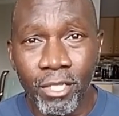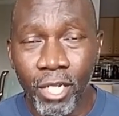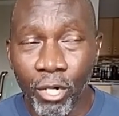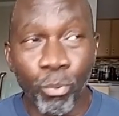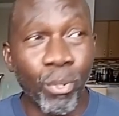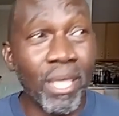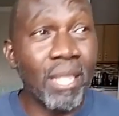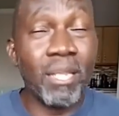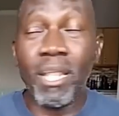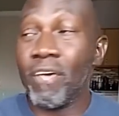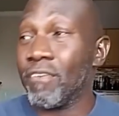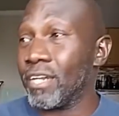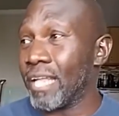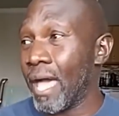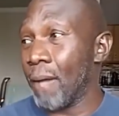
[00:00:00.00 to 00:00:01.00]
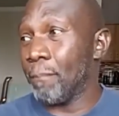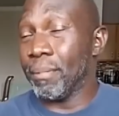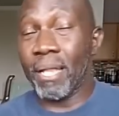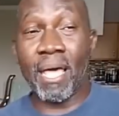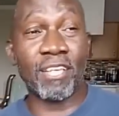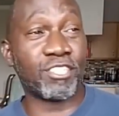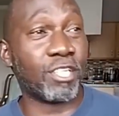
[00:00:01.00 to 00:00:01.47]
You know, we live in
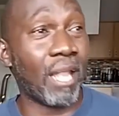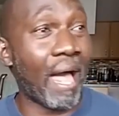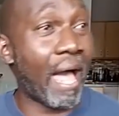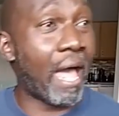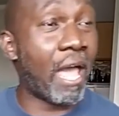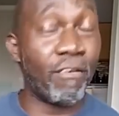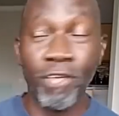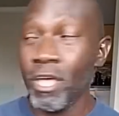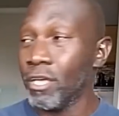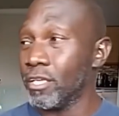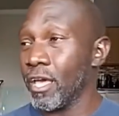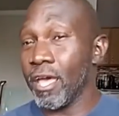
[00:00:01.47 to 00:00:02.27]
that blessed life.